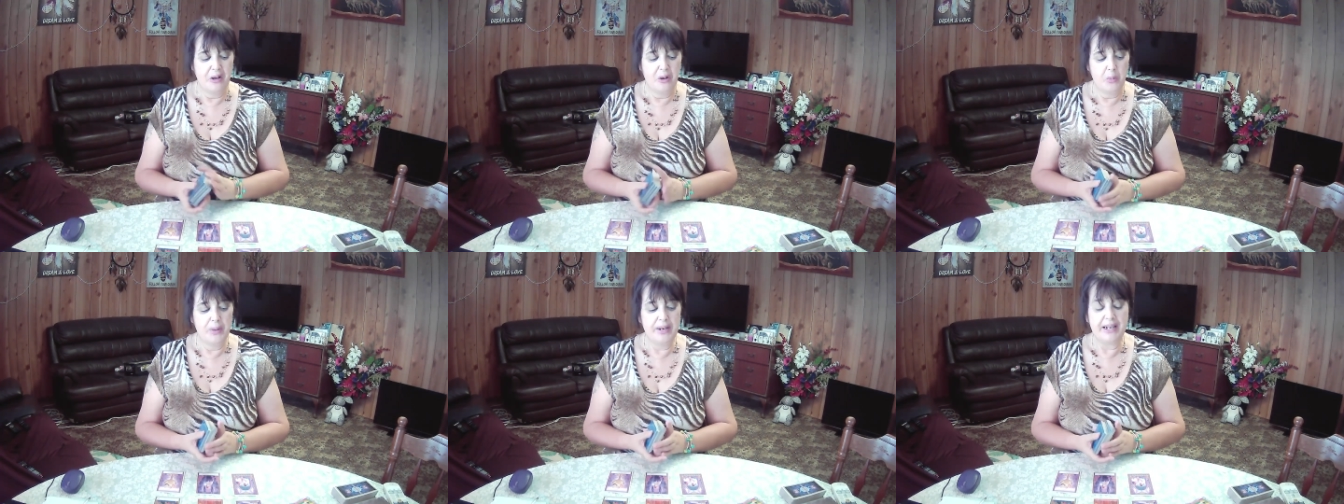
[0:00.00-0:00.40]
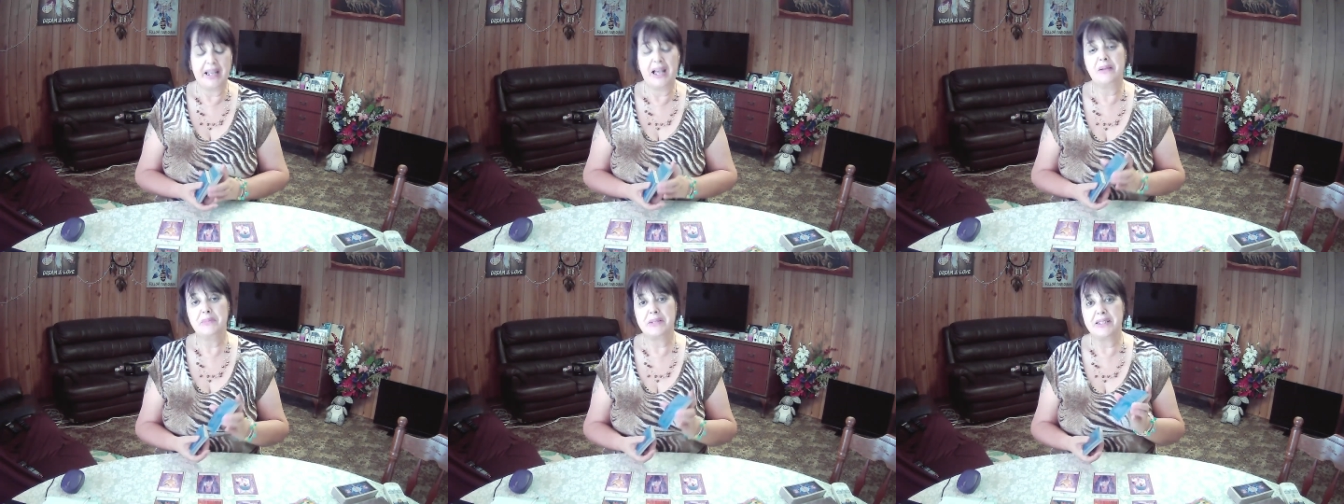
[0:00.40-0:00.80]
When it
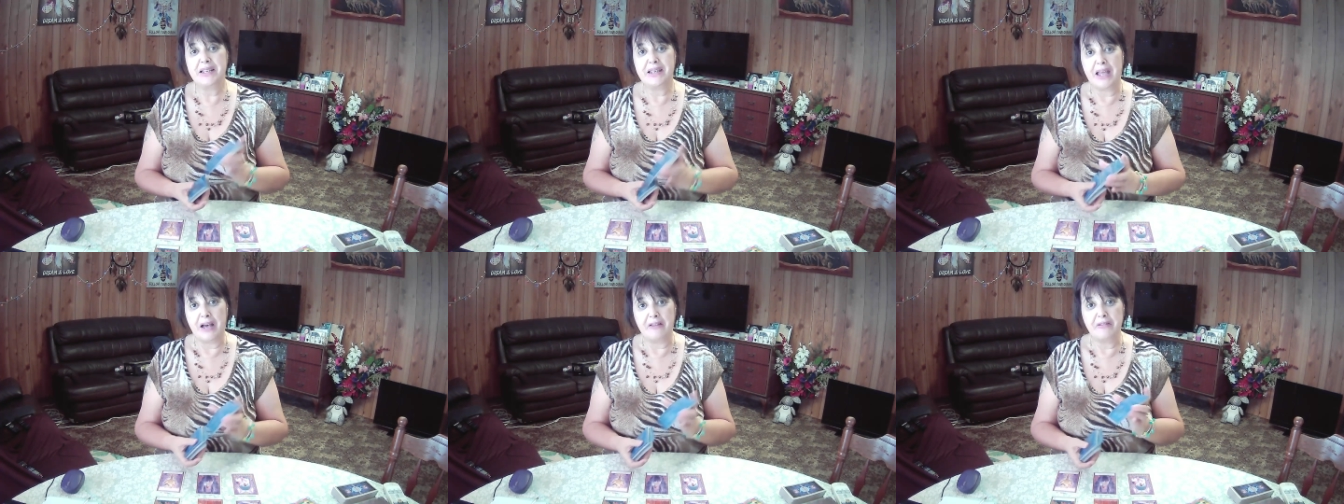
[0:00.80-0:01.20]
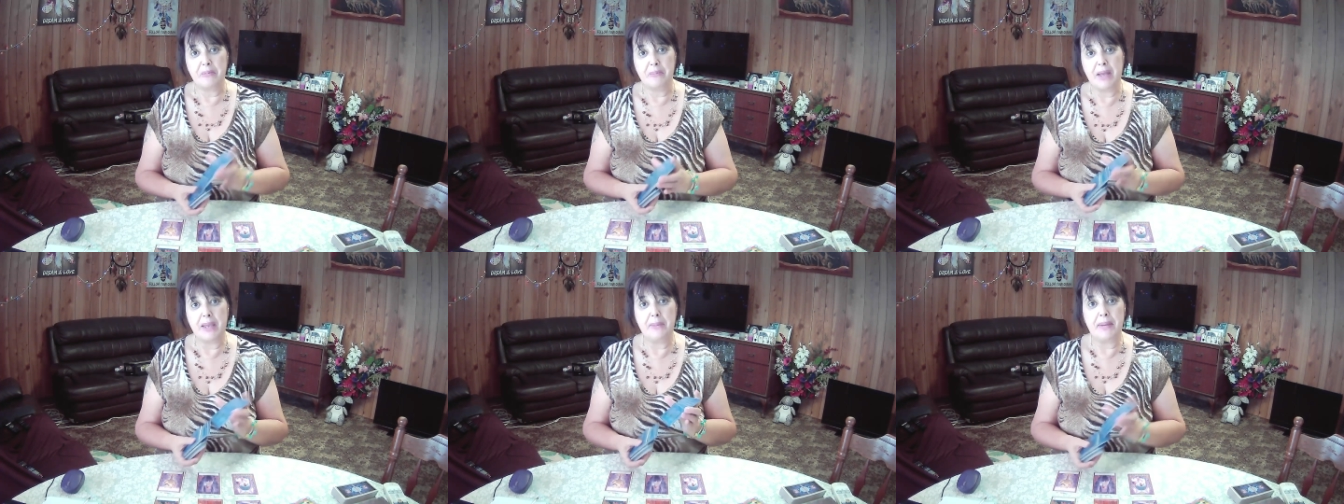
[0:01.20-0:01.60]
comes to love,
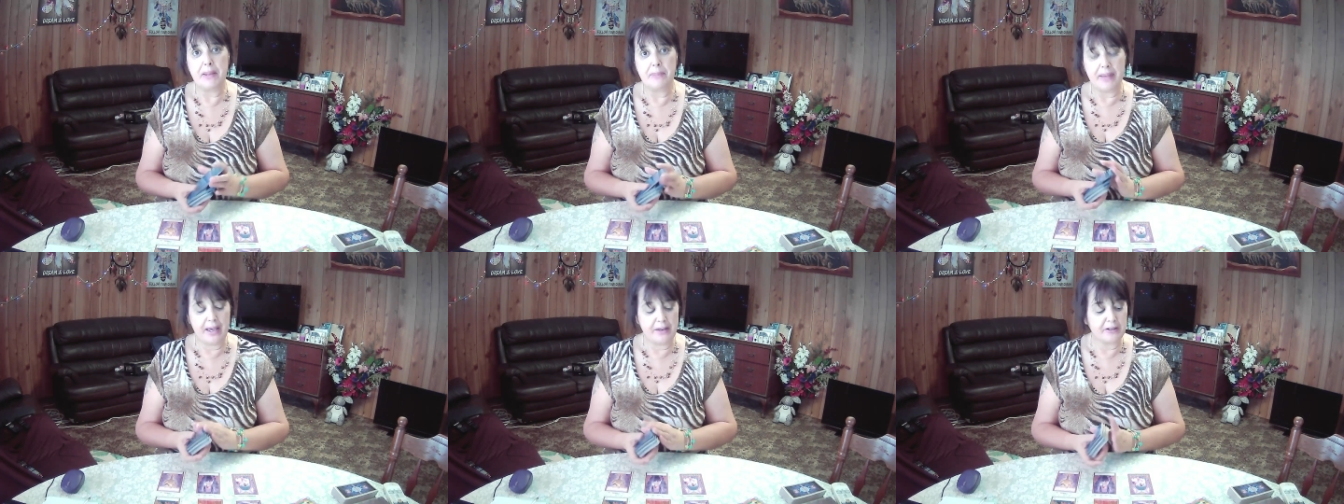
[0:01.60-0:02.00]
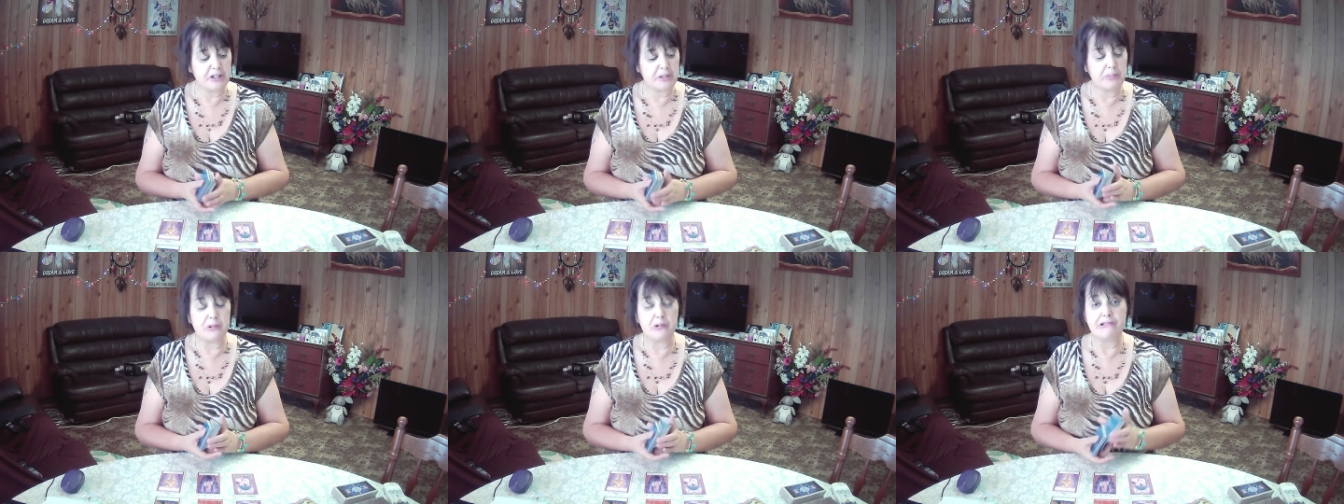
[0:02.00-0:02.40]
it may be about
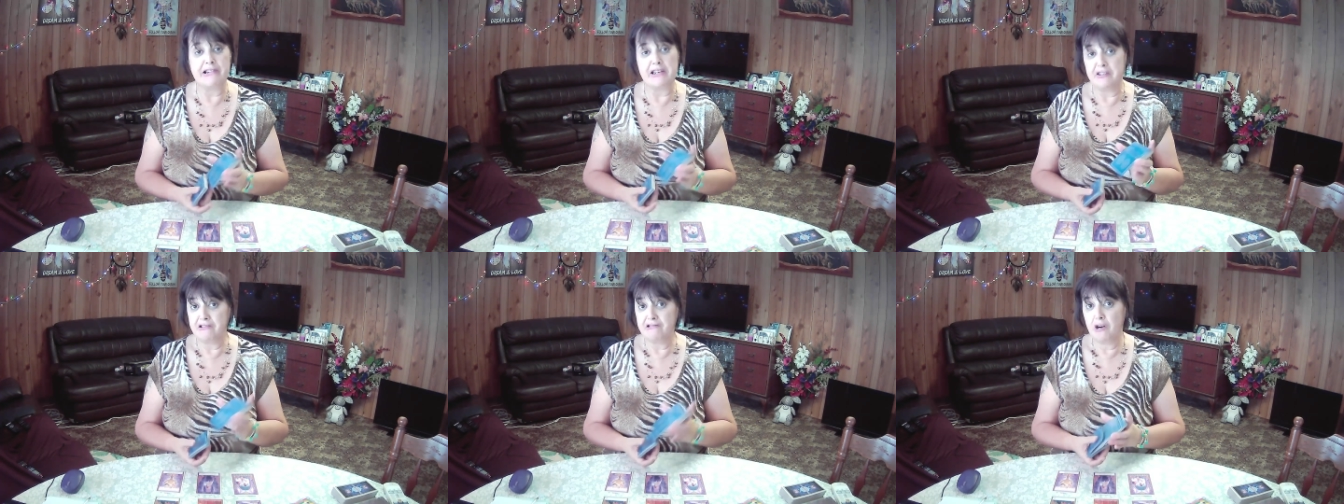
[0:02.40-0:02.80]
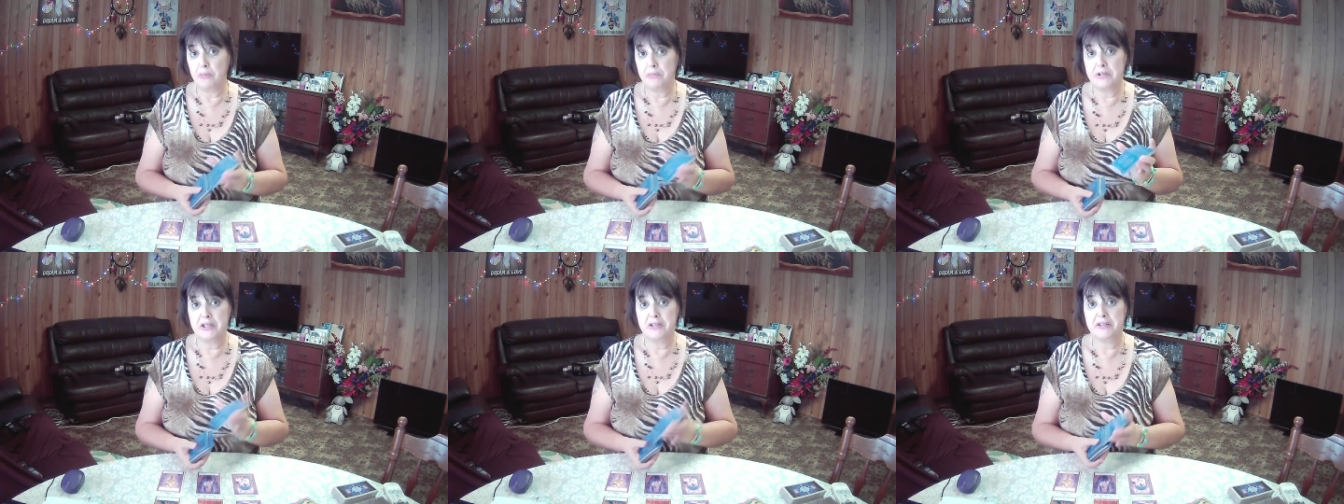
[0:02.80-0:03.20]
exploring your
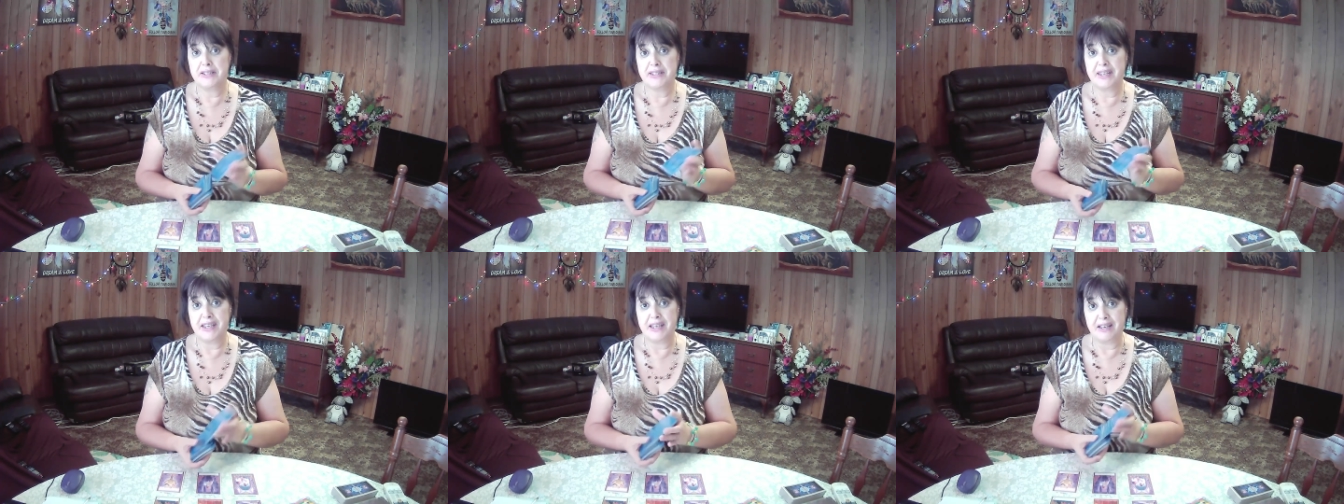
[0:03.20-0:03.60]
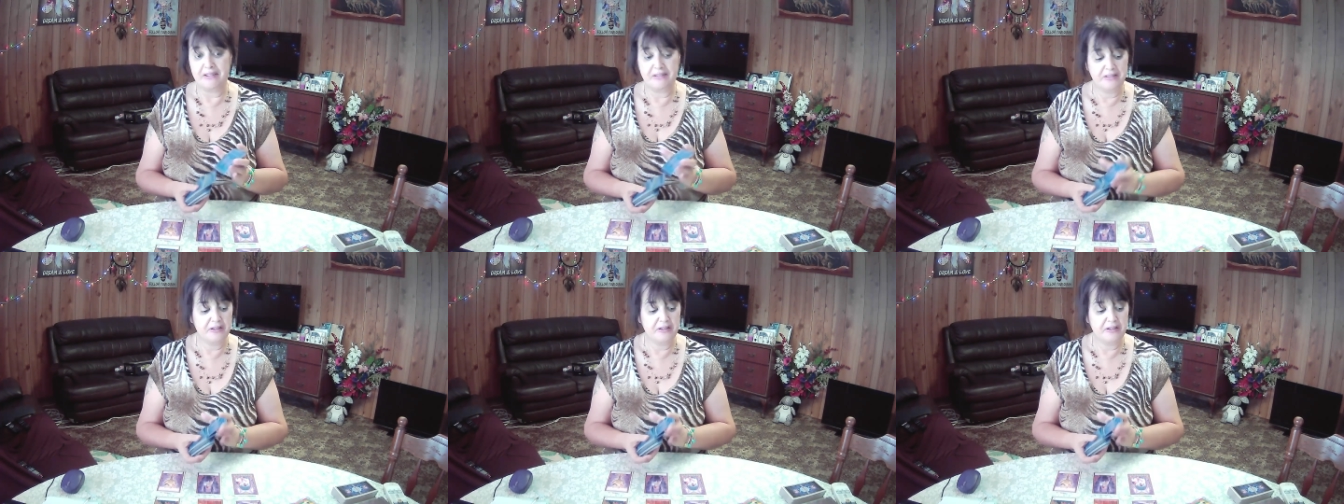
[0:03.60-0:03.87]
options here.